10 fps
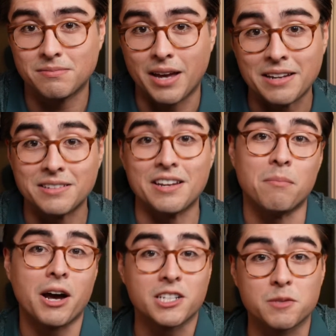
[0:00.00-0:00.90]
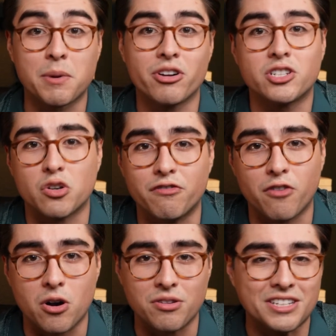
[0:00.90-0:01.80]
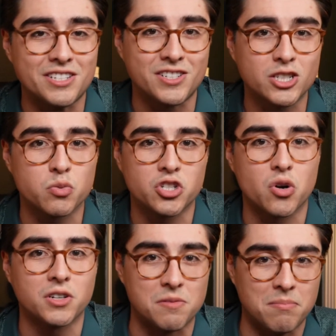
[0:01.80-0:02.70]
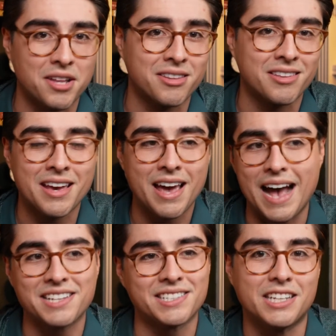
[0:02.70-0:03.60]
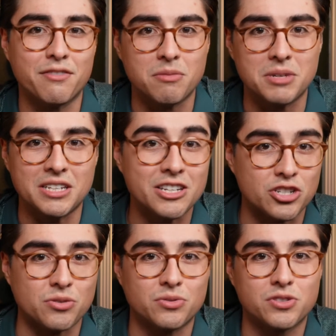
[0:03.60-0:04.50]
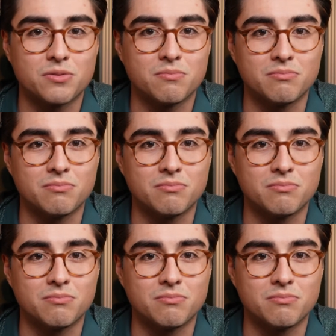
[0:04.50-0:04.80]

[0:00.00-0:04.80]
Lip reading: And in my experience so far, the 6 withdrawals a month hasn't given me issues.